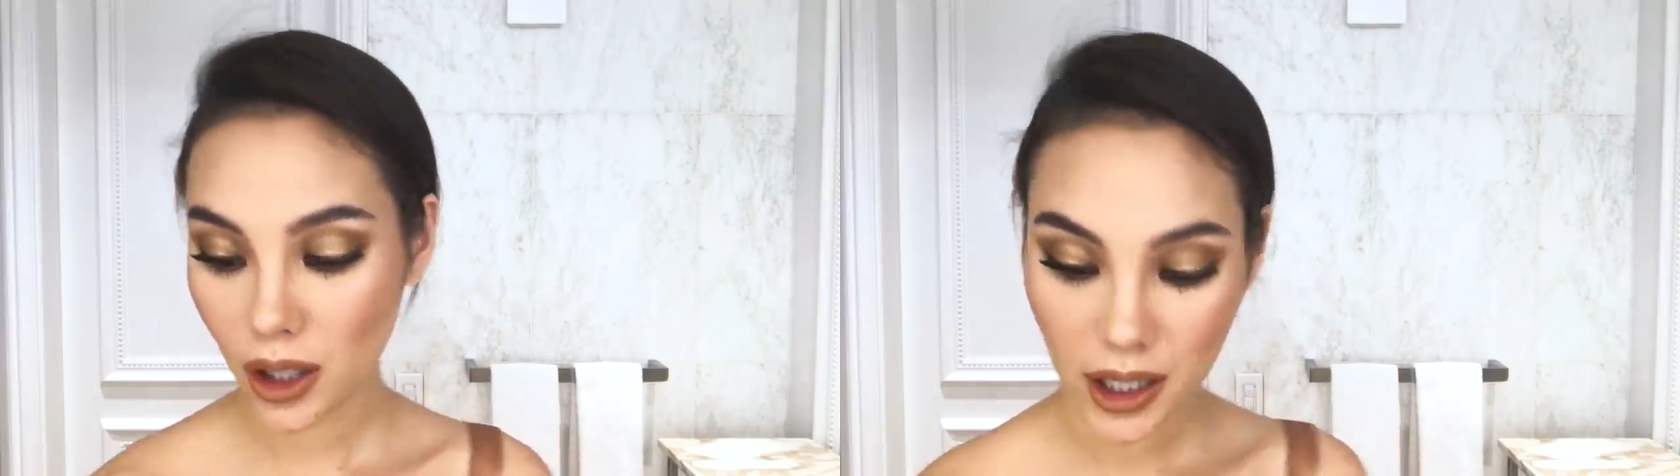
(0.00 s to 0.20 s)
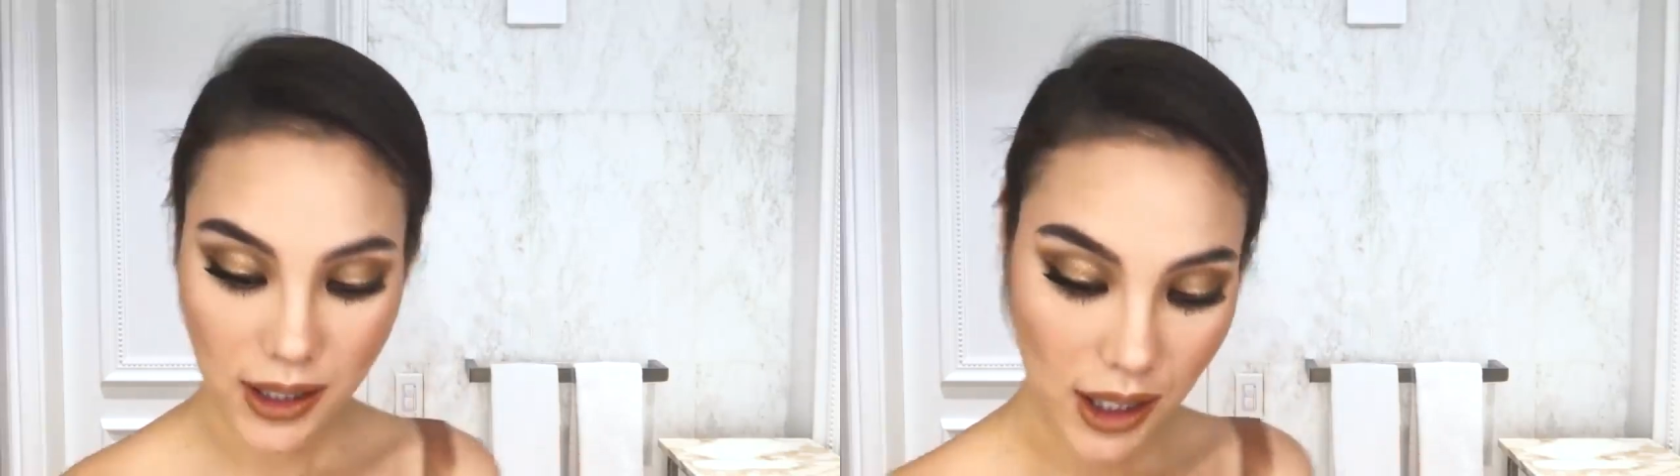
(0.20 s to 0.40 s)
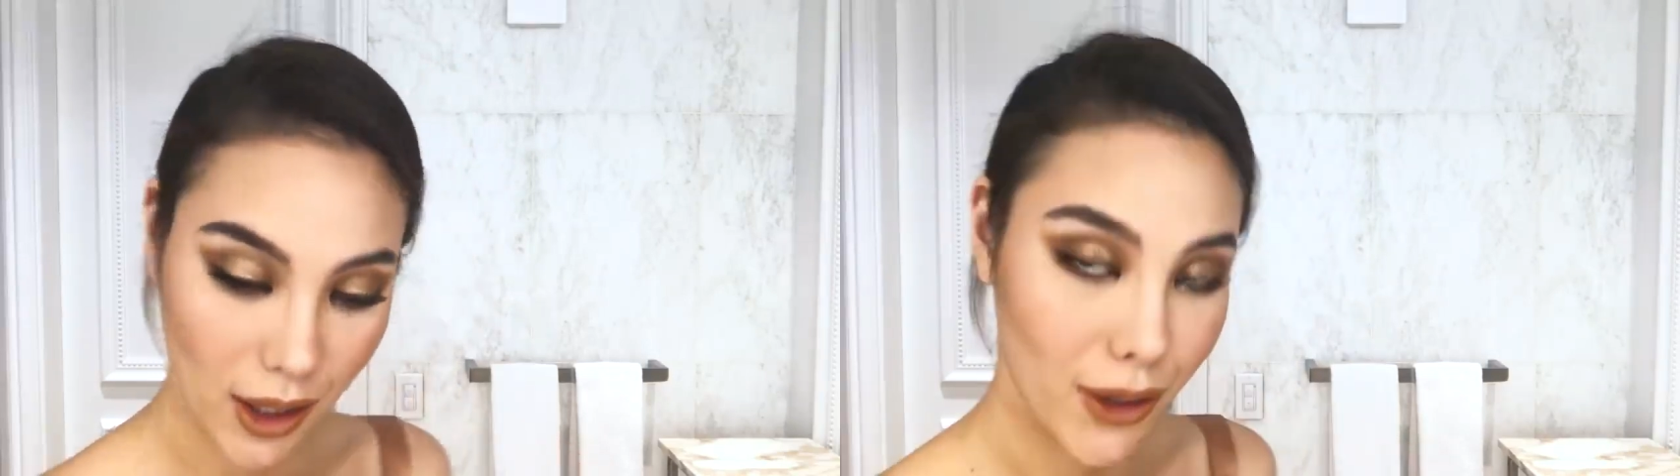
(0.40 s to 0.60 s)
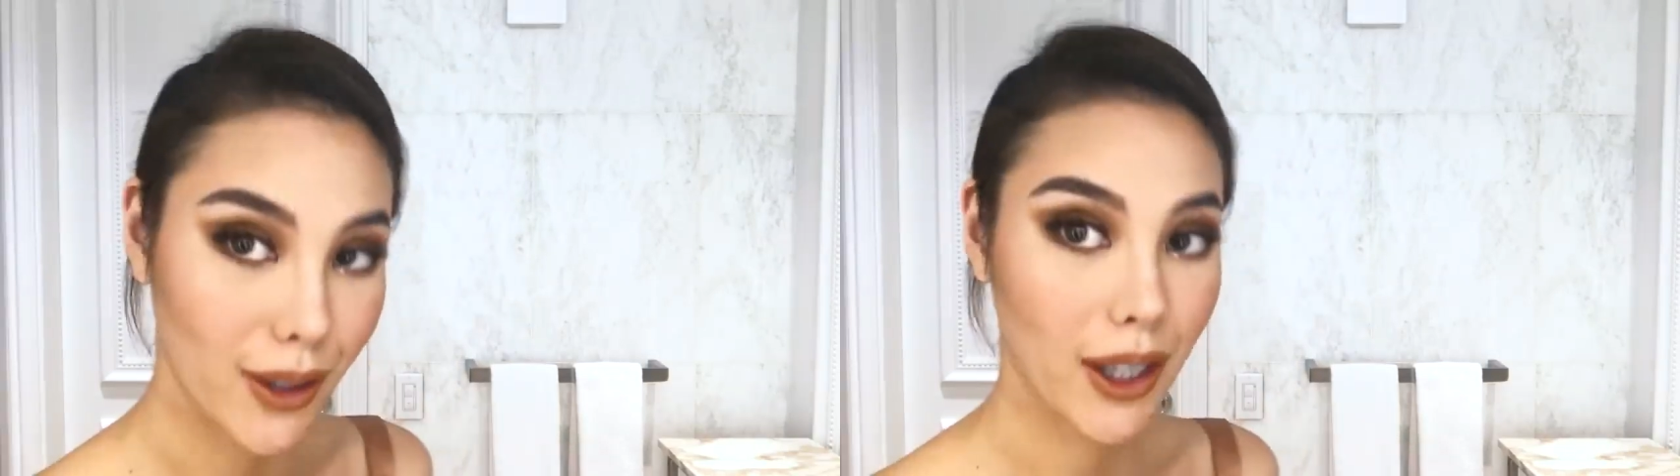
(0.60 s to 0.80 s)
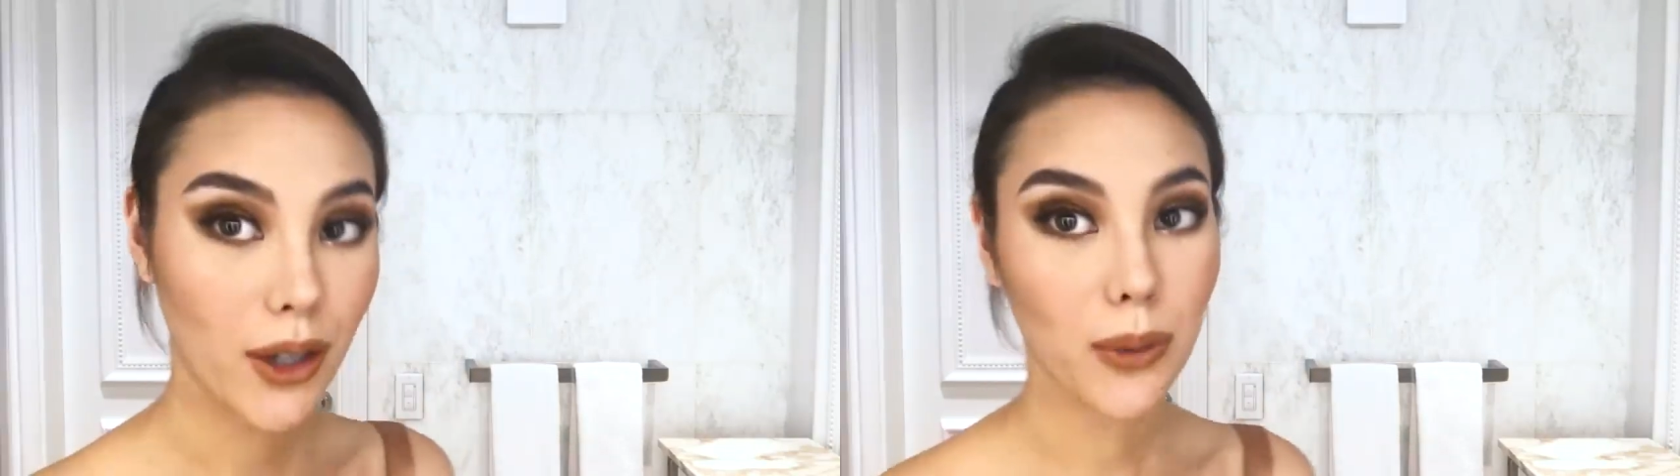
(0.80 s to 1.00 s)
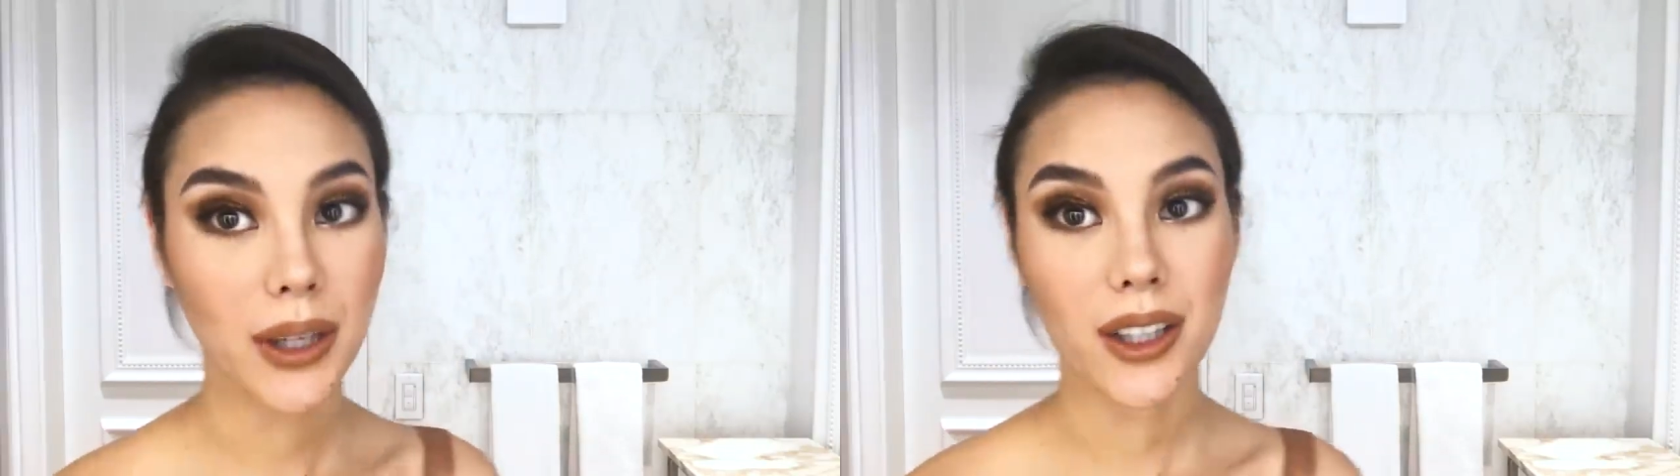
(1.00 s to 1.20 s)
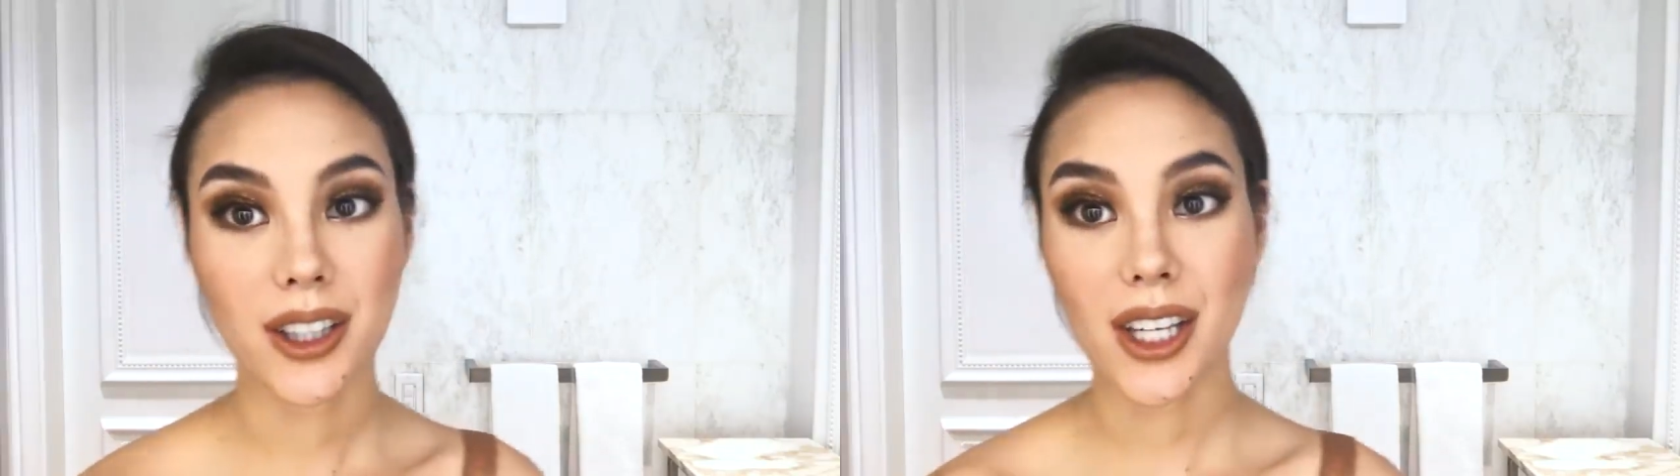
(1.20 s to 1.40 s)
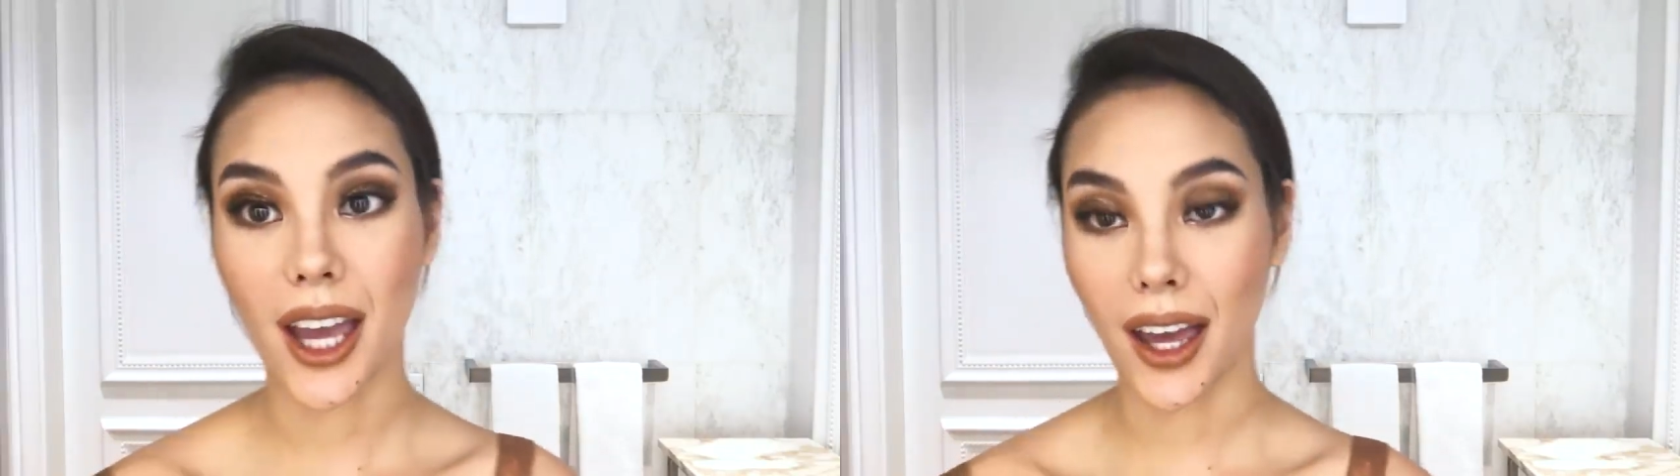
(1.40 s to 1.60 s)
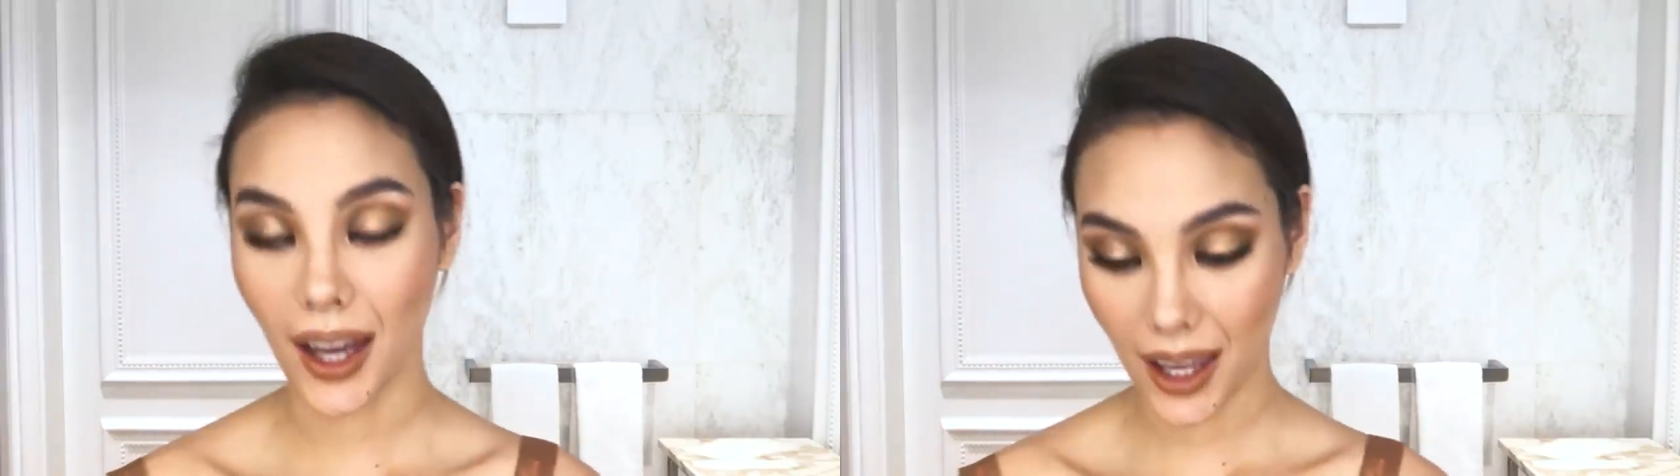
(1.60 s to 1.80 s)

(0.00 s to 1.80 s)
crazy and you're like, oh my gosh, Kat,